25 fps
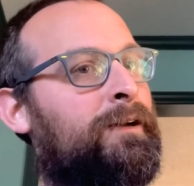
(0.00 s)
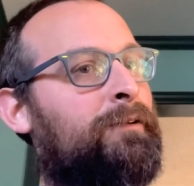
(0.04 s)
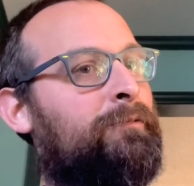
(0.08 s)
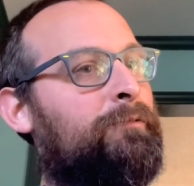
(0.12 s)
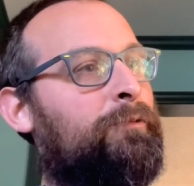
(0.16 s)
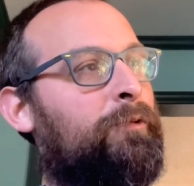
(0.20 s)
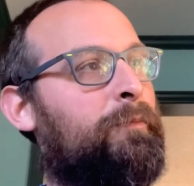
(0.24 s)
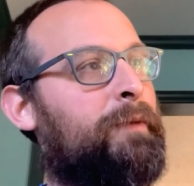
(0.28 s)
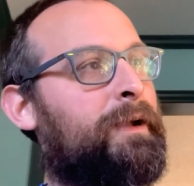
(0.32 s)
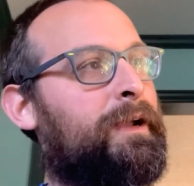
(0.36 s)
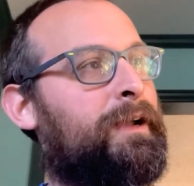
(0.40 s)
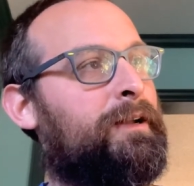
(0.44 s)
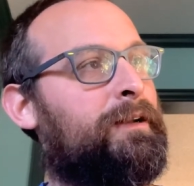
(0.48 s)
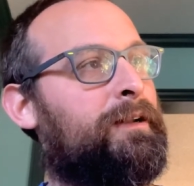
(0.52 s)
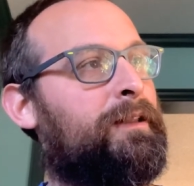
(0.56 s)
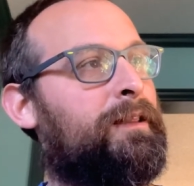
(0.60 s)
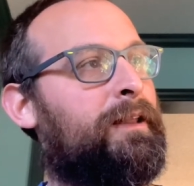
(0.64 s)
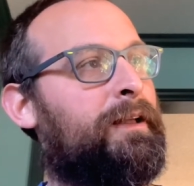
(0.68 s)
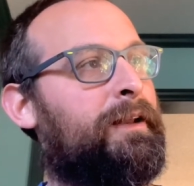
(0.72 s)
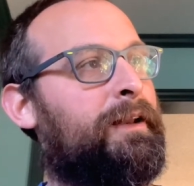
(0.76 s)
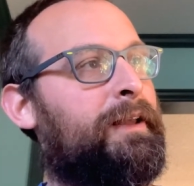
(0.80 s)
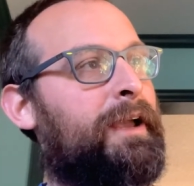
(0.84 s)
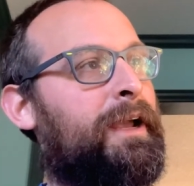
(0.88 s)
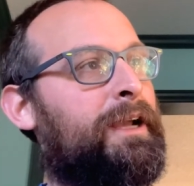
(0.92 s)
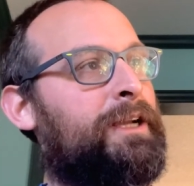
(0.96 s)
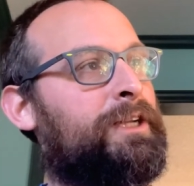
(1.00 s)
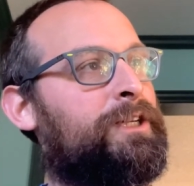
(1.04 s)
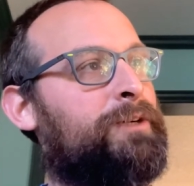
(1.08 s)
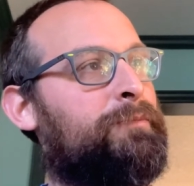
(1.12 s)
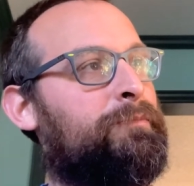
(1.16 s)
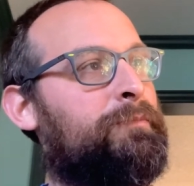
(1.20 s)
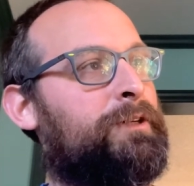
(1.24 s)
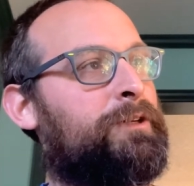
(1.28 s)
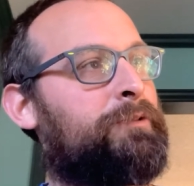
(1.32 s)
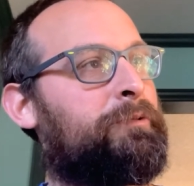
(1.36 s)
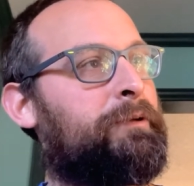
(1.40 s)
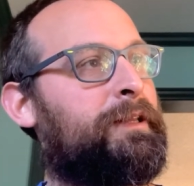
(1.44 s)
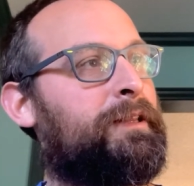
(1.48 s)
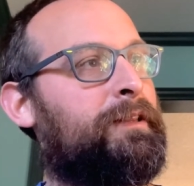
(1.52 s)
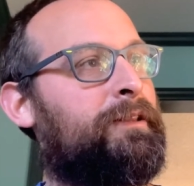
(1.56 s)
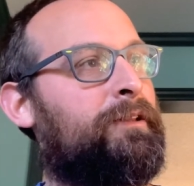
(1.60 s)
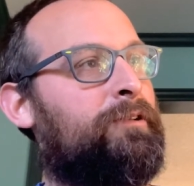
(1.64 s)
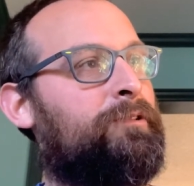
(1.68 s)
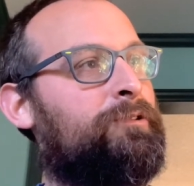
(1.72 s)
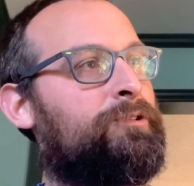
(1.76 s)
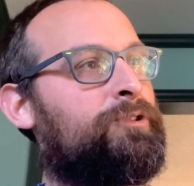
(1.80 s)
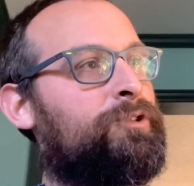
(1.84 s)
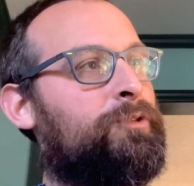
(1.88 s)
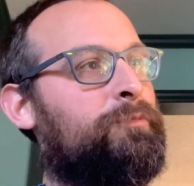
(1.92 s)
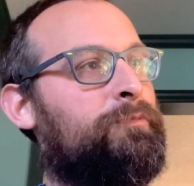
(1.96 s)
We'll make a delineation between
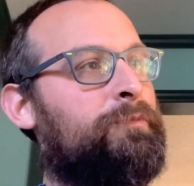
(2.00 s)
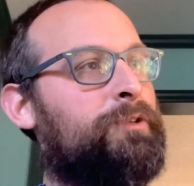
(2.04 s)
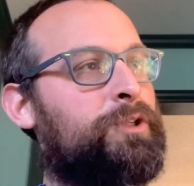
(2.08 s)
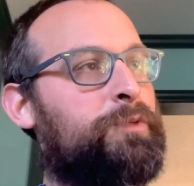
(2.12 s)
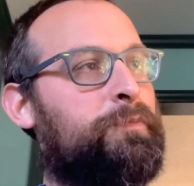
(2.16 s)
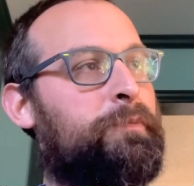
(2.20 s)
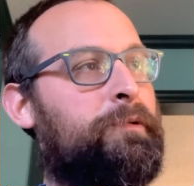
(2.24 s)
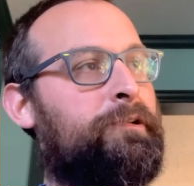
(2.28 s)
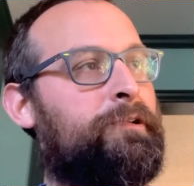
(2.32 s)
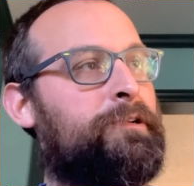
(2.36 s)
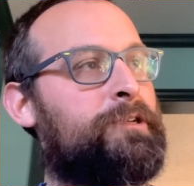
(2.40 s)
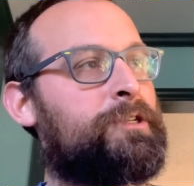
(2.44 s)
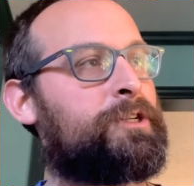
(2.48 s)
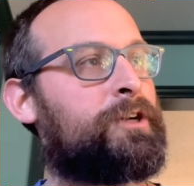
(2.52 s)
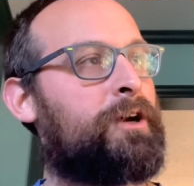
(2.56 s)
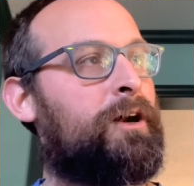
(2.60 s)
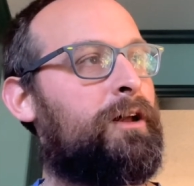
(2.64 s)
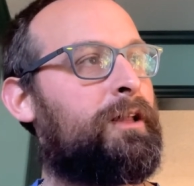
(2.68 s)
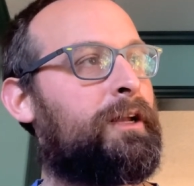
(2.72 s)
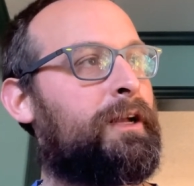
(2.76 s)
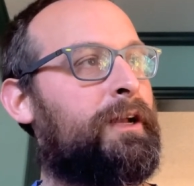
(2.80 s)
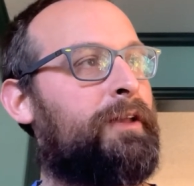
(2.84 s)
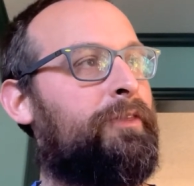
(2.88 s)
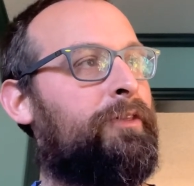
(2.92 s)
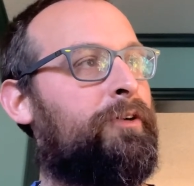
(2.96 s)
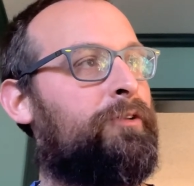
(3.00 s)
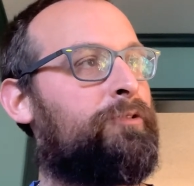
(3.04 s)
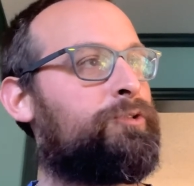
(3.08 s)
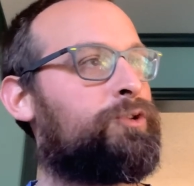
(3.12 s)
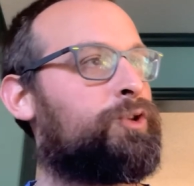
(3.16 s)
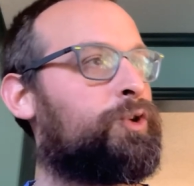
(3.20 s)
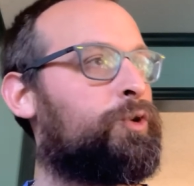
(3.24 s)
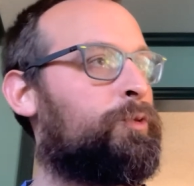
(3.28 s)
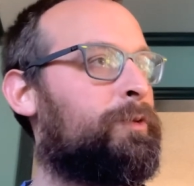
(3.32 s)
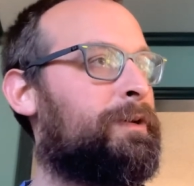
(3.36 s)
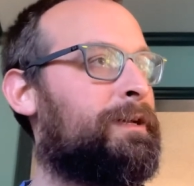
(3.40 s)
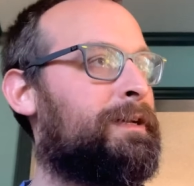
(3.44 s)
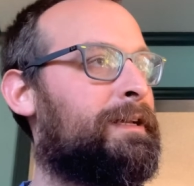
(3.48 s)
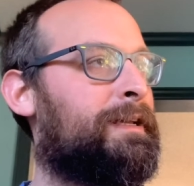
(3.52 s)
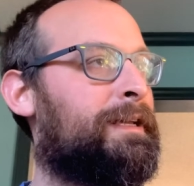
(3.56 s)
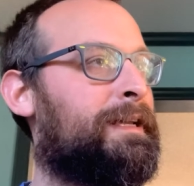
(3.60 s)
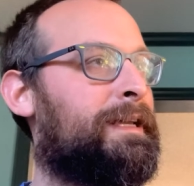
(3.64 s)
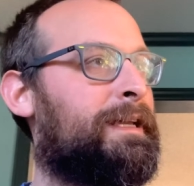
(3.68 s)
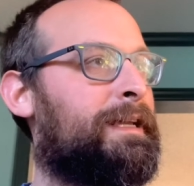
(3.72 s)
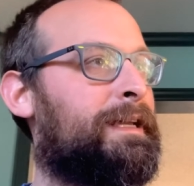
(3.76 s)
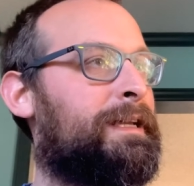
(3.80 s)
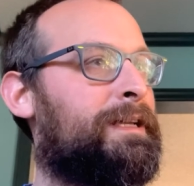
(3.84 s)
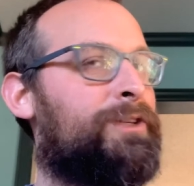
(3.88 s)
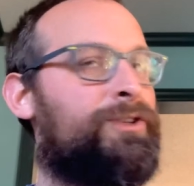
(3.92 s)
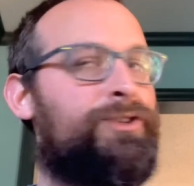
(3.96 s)
those whom the Spirit is calling and those who
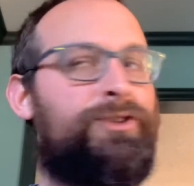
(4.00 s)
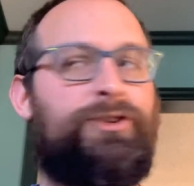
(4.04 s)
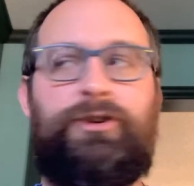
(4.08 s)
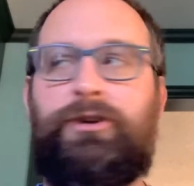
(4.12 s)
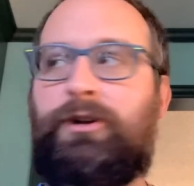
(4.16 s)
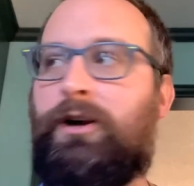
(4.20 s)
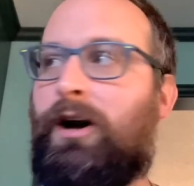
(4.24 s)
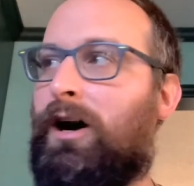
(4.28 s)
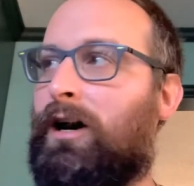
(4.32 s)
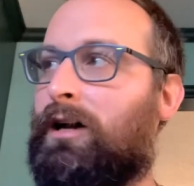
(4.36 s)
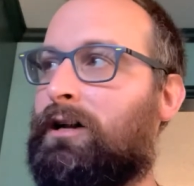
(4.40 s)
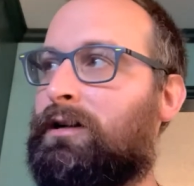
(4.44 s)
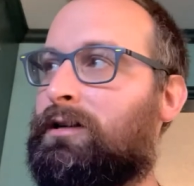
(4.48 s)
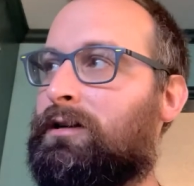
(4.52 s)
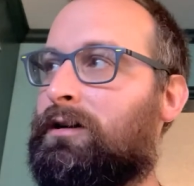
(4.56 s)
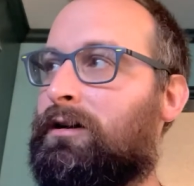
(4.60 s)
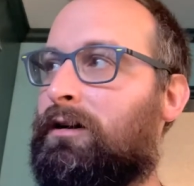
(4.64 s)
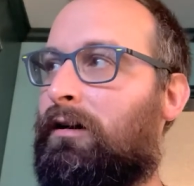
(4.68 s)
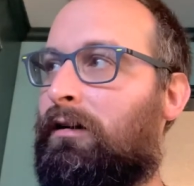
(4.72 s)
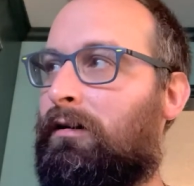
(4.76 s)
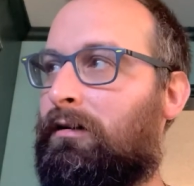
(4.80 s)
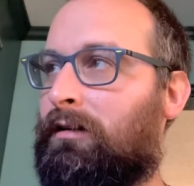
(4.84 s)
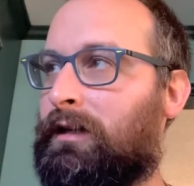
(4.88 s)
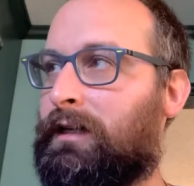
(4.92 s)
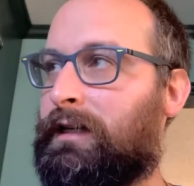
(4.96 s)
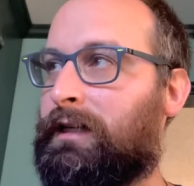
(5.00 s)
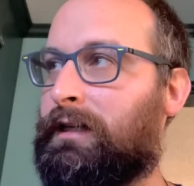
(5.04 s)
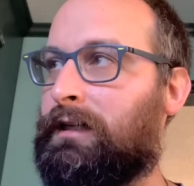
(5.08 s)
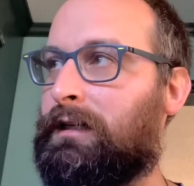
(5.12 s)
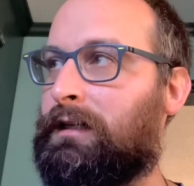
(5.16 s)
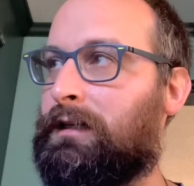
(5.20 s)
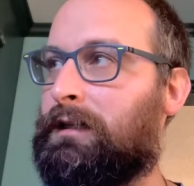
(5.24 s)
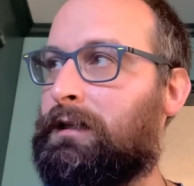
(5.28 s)
he is not calling.